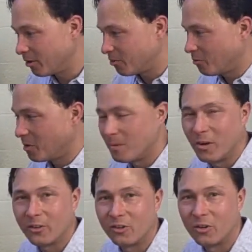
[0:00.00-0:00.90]
plus what
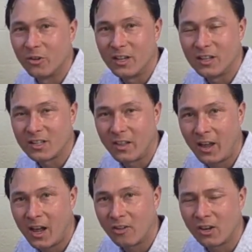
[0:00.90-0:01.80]
I'm also growing
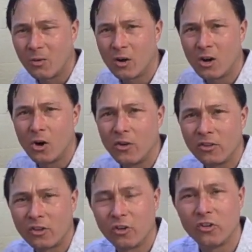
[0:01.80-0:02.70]
inside the house. And I wanna
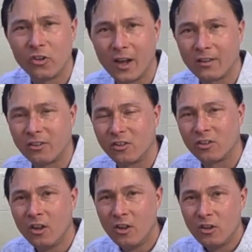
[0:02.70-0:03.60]
always encourage you guys to
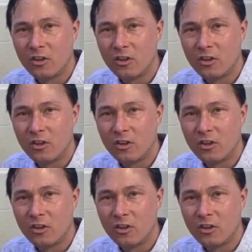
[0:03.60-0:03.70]
just